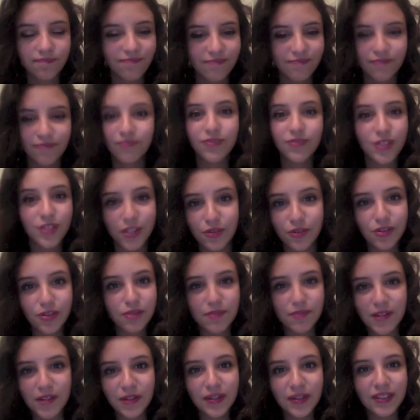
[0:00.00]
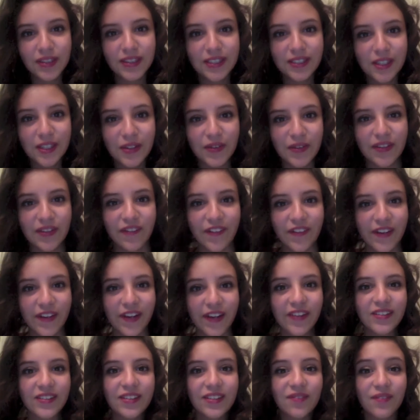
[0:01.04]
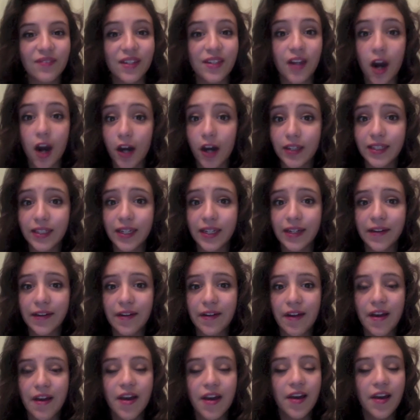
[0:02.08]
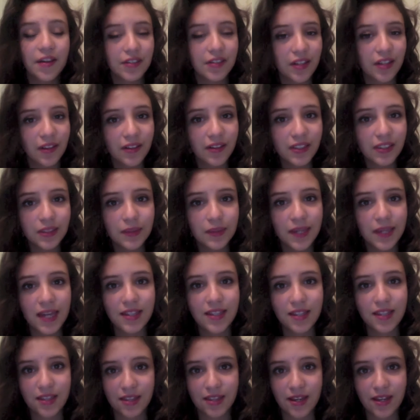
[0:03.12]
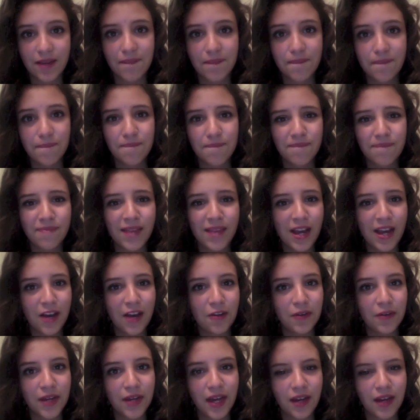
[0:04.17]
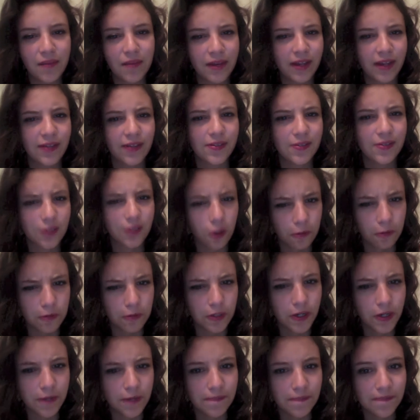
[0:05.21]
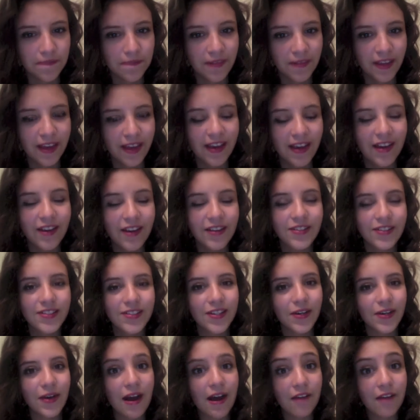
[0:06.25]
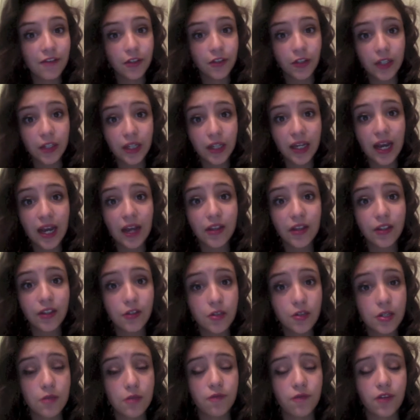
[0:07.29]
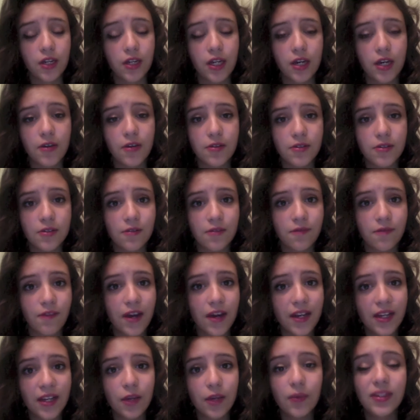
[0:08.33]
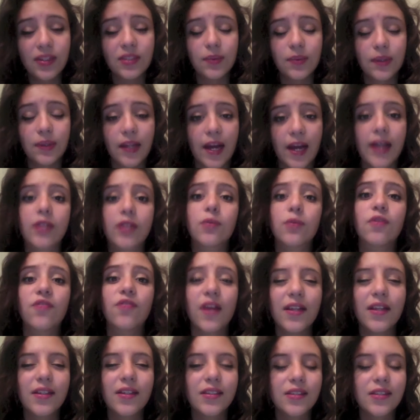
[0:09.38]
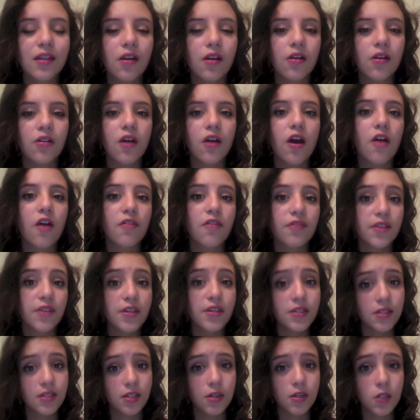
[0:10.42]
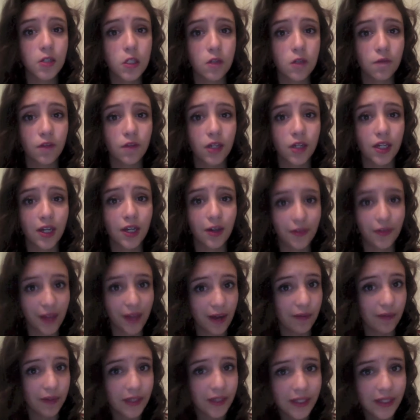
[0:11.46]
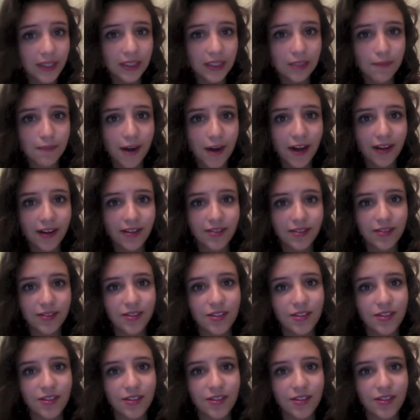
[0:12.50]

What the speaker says: to do with the penguin, so we figured something Arctic. So at least we had the theme. Now we had to make a sculpture. So after looking at YouTube videos and finding ones we liked, we finally settled on this YouTube video that really inspired us into